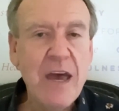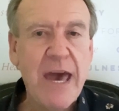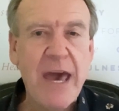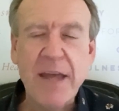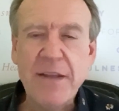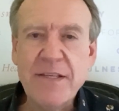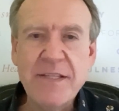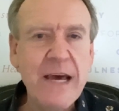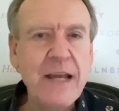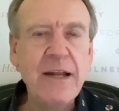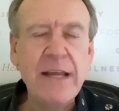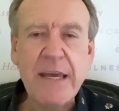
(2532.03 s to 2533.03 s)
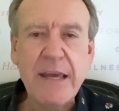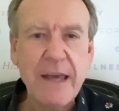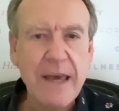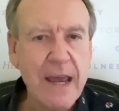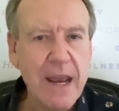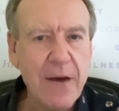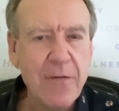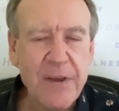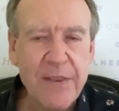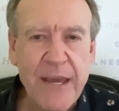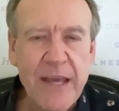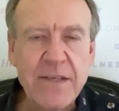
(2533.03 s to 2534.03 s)
and suddenly
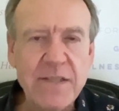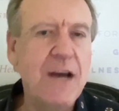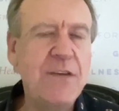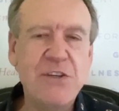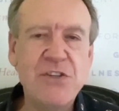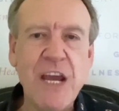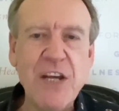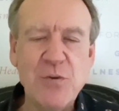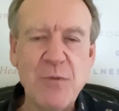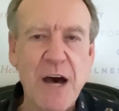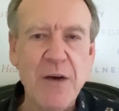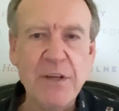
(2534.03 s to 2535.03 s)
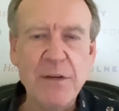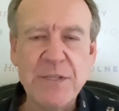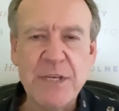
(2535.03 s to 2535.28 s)
everything starts to change around you.